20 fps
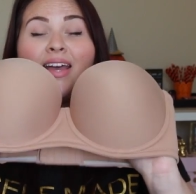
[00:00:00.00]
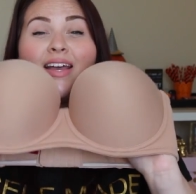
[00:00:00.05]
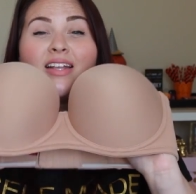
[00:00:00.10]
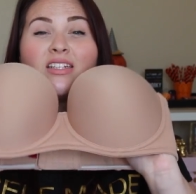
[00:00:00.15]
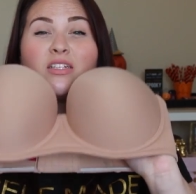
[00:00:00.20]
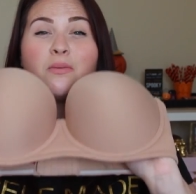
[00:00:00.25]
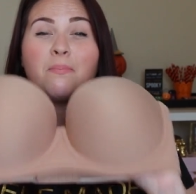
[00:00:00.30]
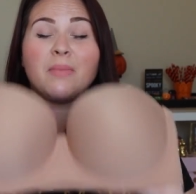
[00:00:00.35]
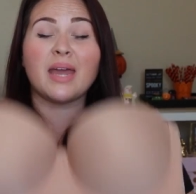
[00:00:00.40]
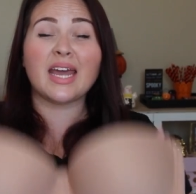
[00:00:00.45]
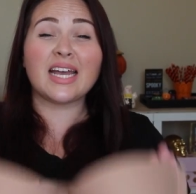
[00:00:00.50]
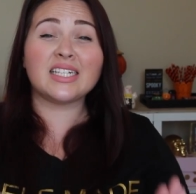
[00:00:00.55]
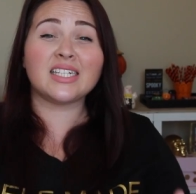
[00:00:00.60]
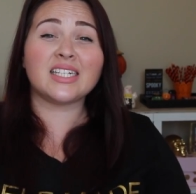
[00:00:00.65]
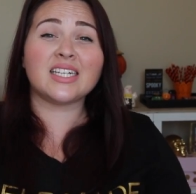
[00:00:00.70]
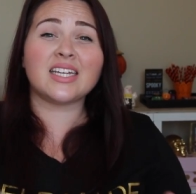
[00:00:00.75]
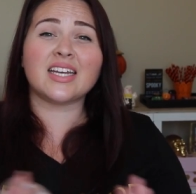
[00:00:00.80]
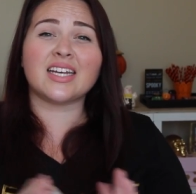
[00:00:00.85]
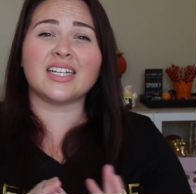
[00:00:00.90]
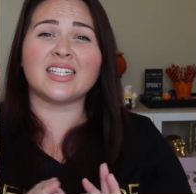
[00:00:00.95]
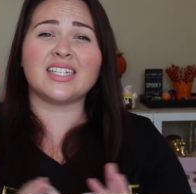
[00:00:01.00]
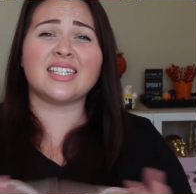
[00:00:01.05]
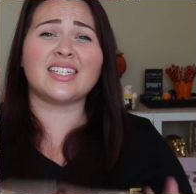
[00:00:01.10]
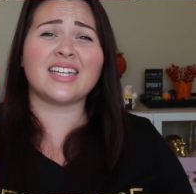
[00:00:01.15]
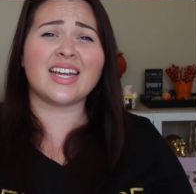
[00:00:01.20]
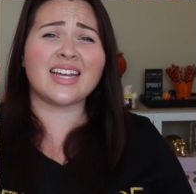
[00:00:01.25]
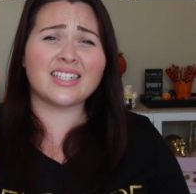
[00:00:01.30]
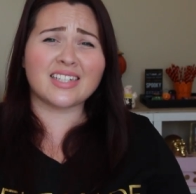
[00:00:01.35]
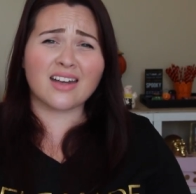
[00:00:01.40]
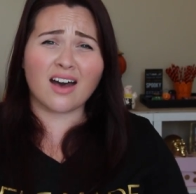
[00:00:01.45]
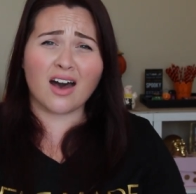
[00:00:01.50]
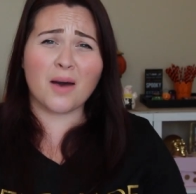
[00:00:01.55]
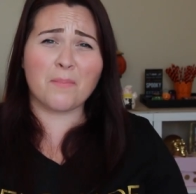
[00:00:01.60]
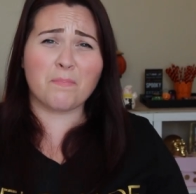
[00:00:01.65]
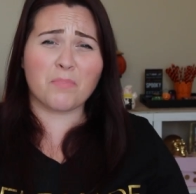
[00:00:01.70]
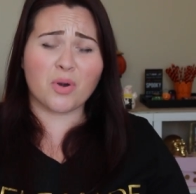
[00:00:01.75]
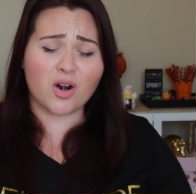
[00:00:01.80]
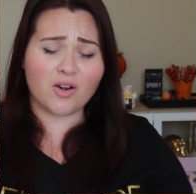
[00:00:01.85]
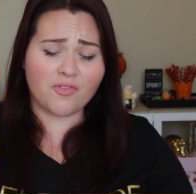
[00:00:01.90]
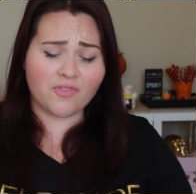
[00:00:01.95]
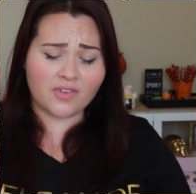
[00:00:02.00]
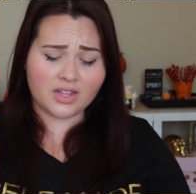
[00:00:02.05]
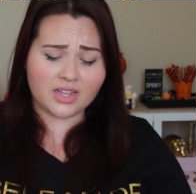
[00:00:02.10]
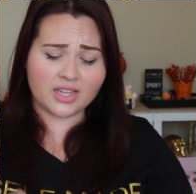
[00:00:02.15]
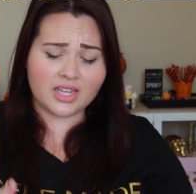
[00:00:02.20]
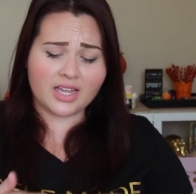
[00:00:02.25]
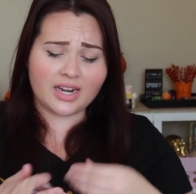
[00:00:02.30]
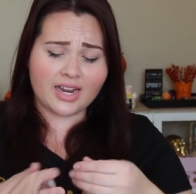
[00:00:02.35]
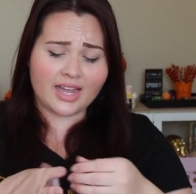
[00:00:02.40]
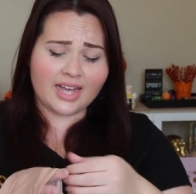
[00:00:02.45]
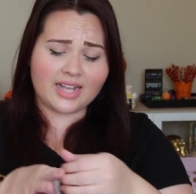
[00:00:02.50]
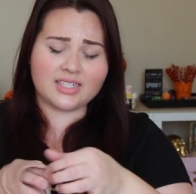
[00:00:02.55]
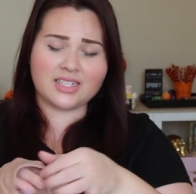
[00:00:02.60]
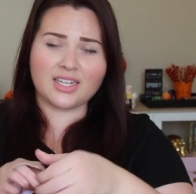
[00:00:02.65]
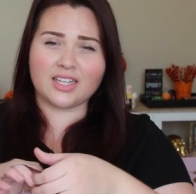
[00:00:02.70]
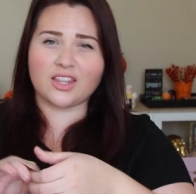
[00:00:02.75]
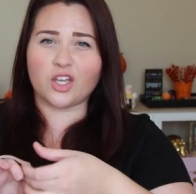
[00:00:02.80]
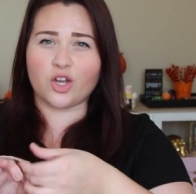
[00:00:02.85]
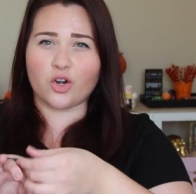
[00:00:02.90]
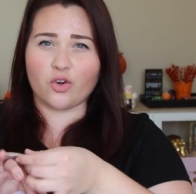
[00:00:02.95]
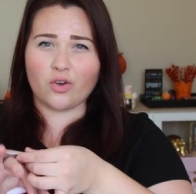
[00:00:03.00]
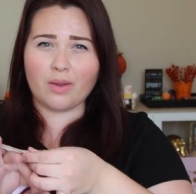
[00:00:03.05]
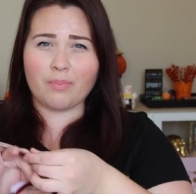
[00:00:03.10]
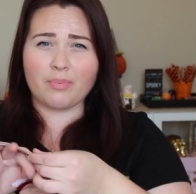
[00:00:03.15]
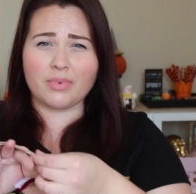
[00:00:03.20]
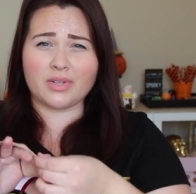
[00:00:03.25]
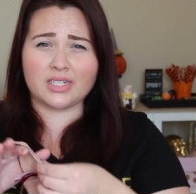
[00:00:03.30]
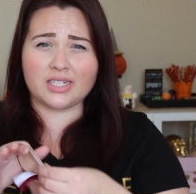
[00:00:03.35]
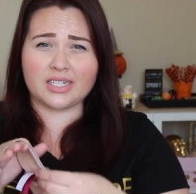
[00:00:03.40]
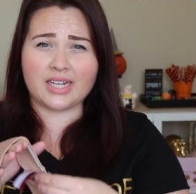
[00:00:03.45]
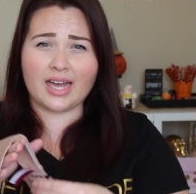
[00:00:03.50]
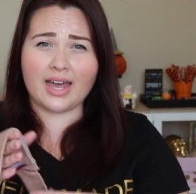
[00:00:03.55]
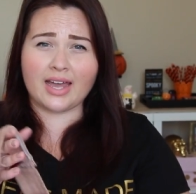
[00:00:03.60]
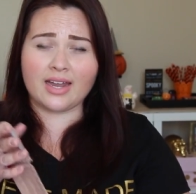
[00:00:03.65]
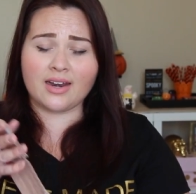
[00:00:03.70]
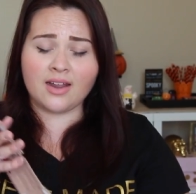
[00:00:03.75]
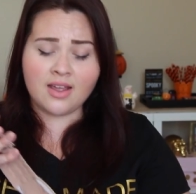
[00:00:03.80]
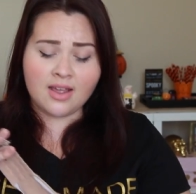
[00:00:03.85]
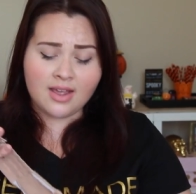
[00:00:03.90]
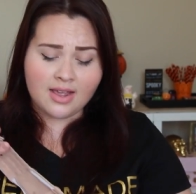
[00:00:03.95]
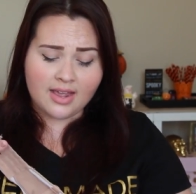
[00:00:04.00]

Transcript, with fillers: It's amazing. It stays up perfectly. It has like the grip inside